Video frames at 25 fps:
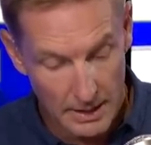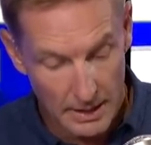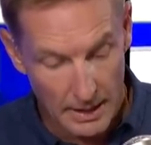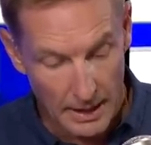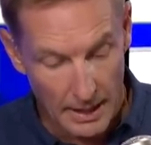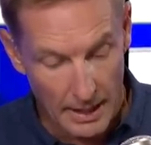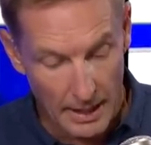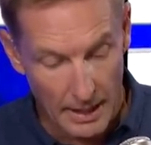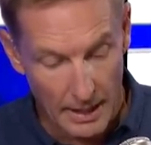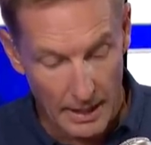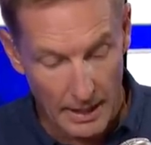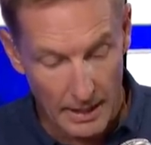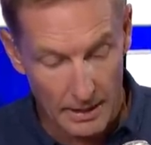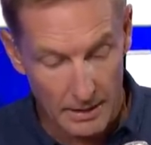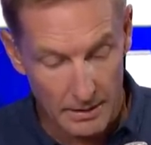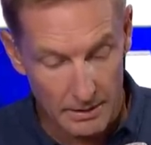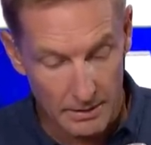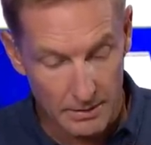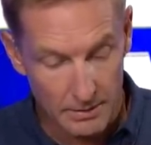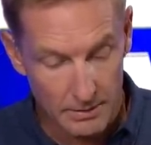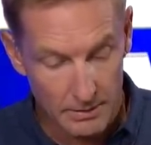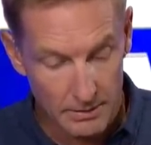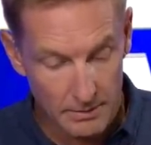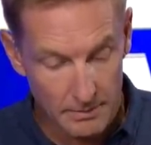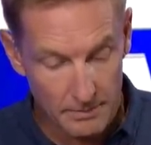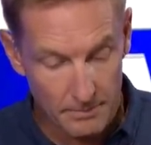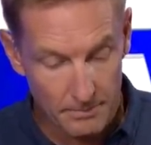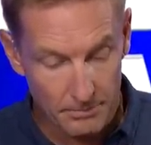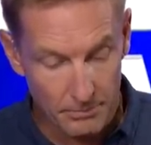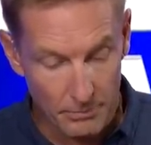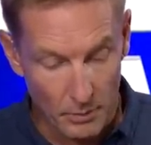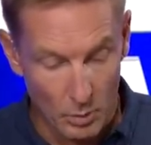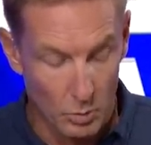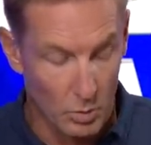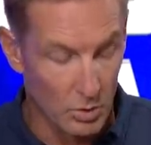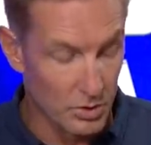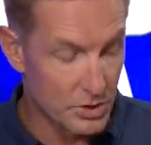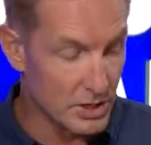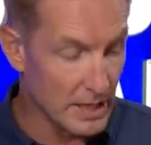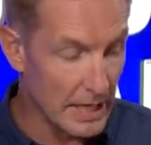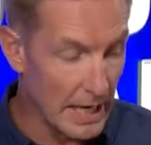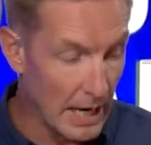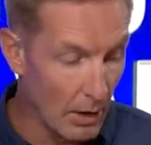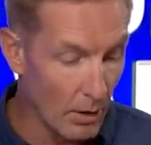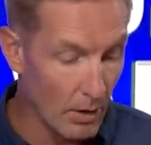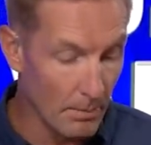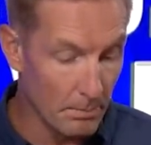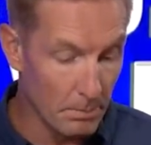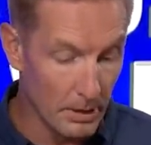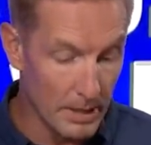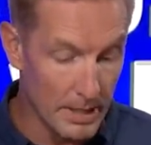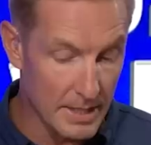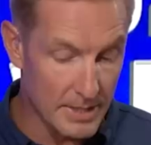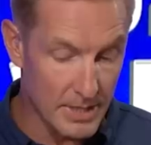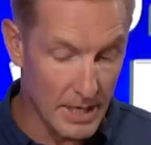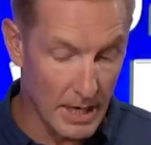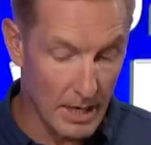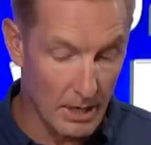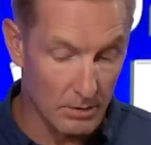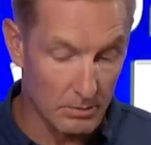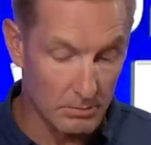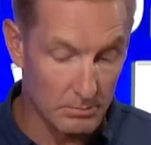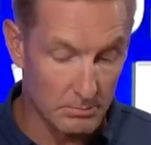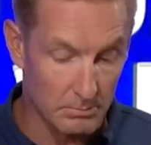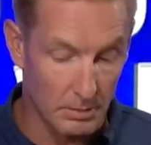And we'll see how it plays out.